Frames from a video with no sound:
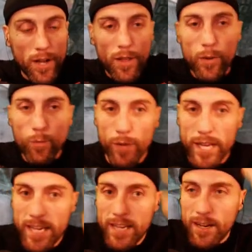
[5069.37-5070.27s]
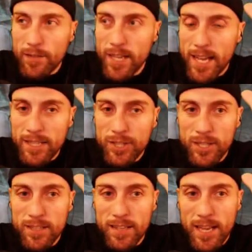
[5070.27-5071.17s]
the reed of the
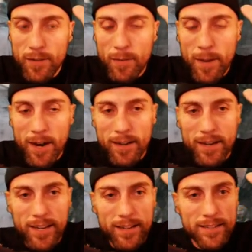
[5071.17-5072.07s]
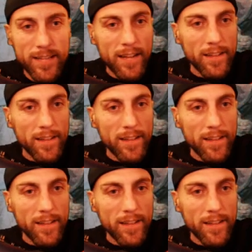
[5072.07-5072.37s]
ancient Native Americans,